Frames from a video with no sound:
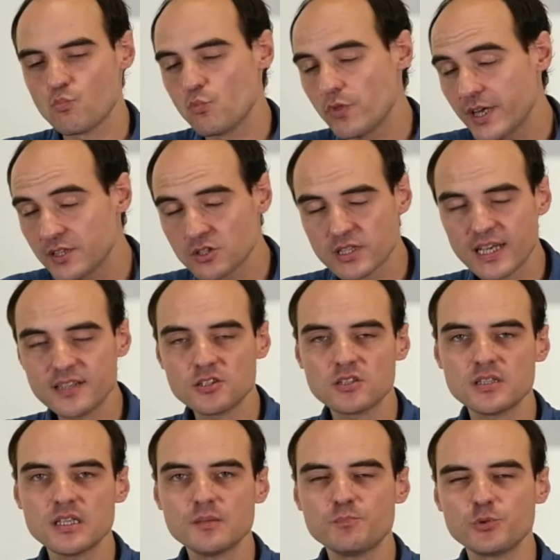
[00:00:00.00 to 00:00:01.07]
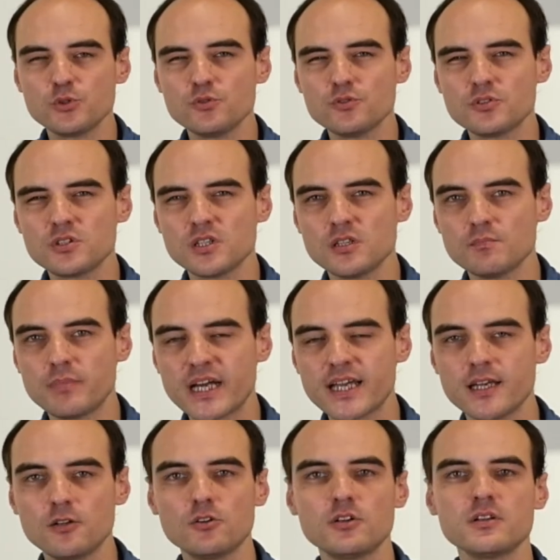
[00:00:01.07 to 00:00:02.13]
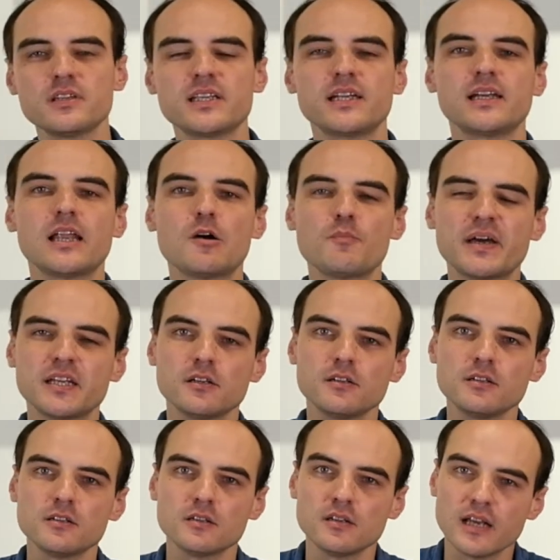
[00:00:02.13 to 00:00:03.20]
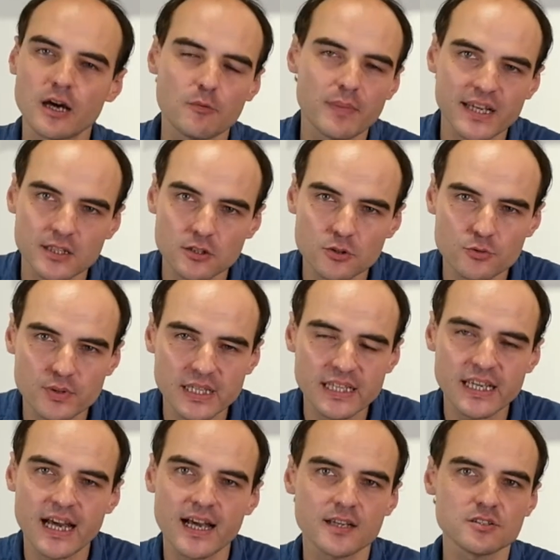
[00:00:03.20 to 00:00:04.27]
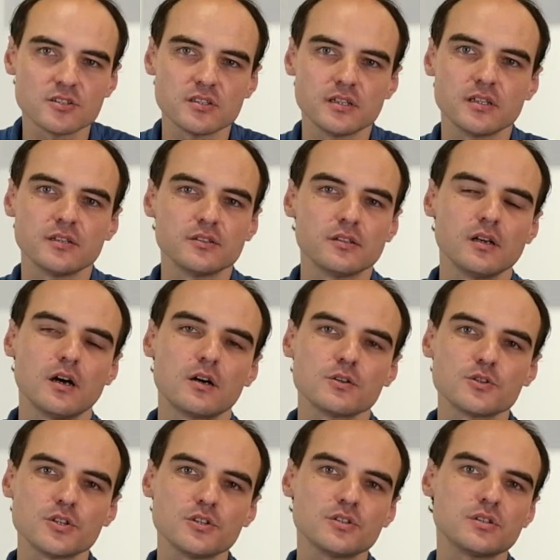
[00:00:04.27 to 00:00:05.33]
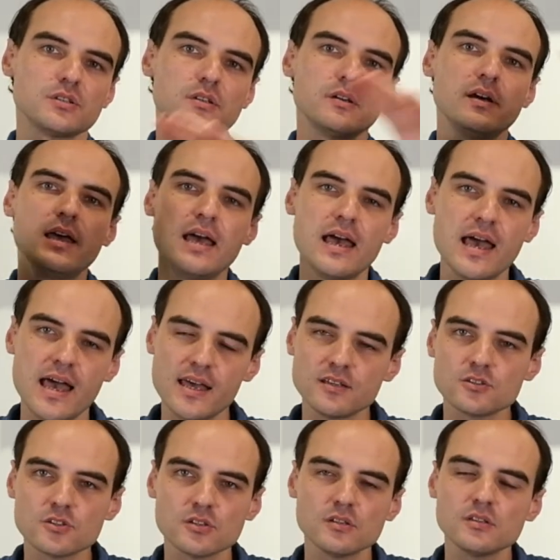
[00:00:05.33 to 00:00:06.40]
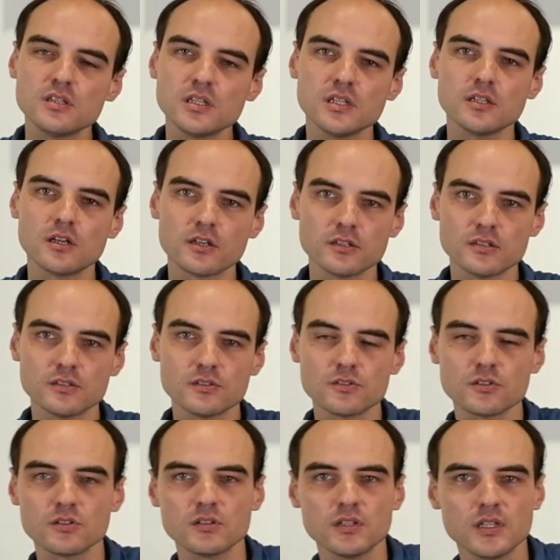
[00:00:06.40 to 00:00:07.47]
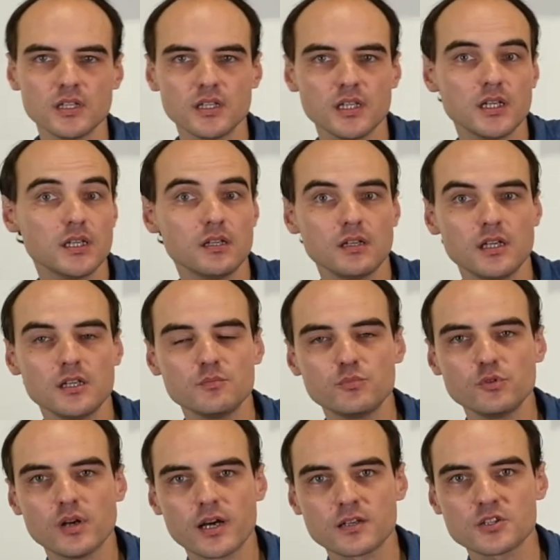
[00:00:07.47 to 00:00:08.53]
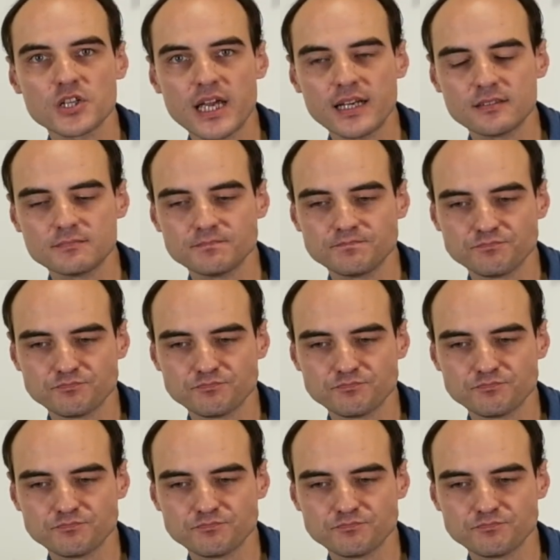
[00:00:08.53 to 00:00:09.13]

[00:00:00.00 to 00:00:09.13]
There's less tea produced in Bacanoy than Laoman-e. Laoman-e really has the largest ancient tea gardens in Bulangshan.